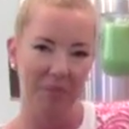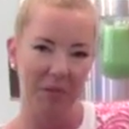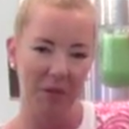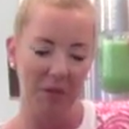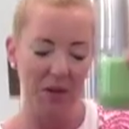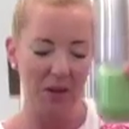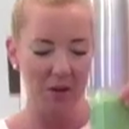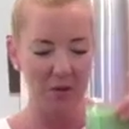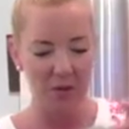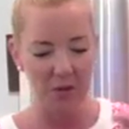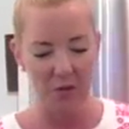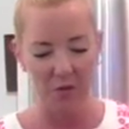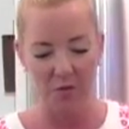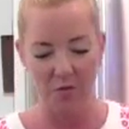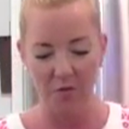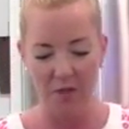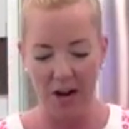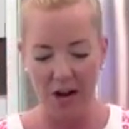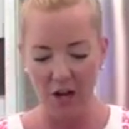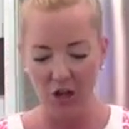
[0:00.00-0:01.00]
So here's your
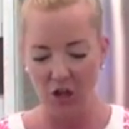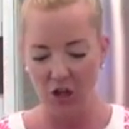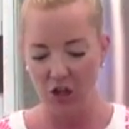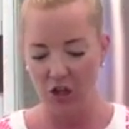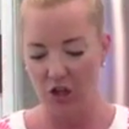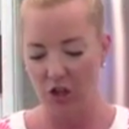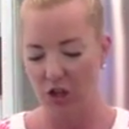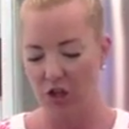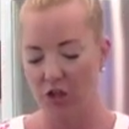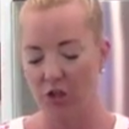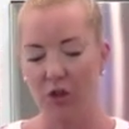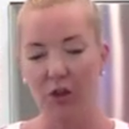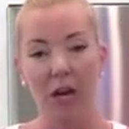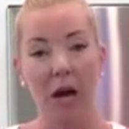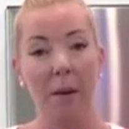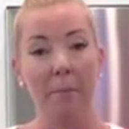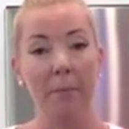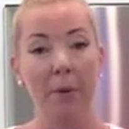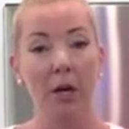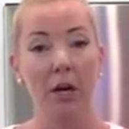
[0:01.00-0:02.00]
fresh
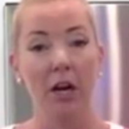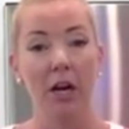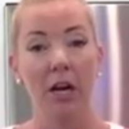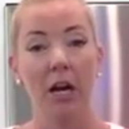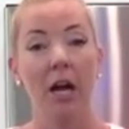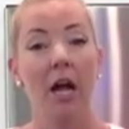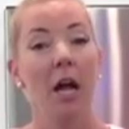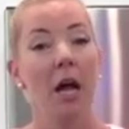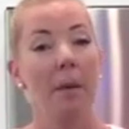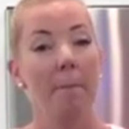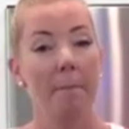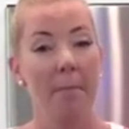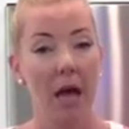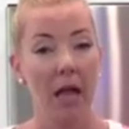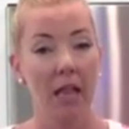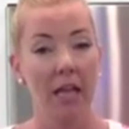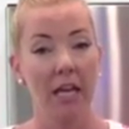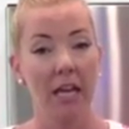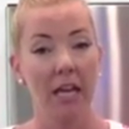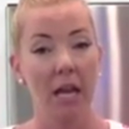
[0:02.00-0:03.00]
cucumber
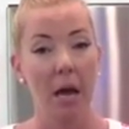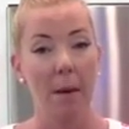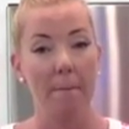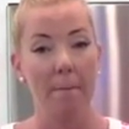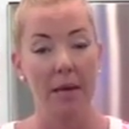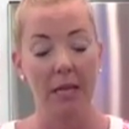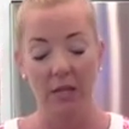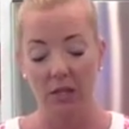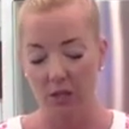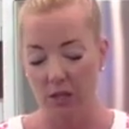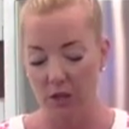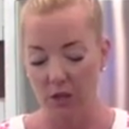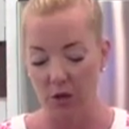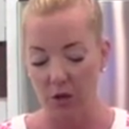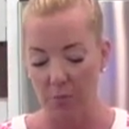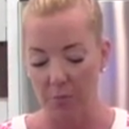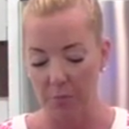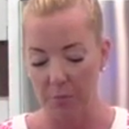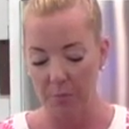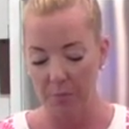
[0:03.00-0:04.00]
melon mint
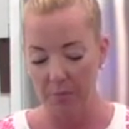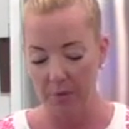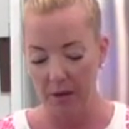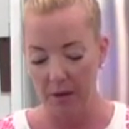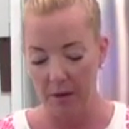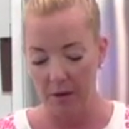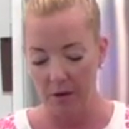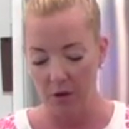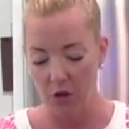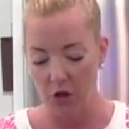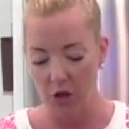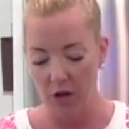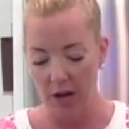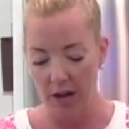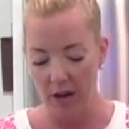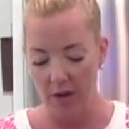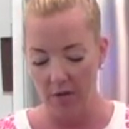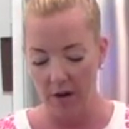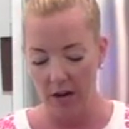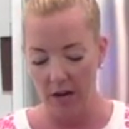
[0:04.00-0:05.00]
soup. And I'm gonna
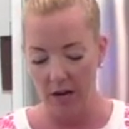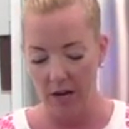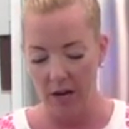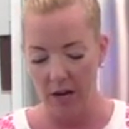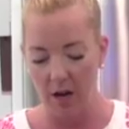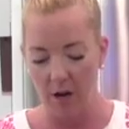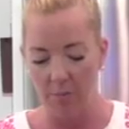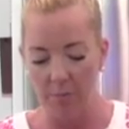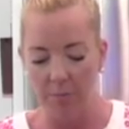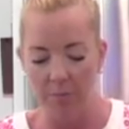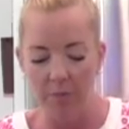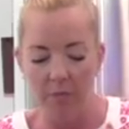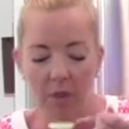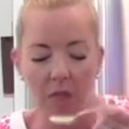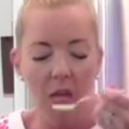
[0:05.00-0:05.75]
try it right now.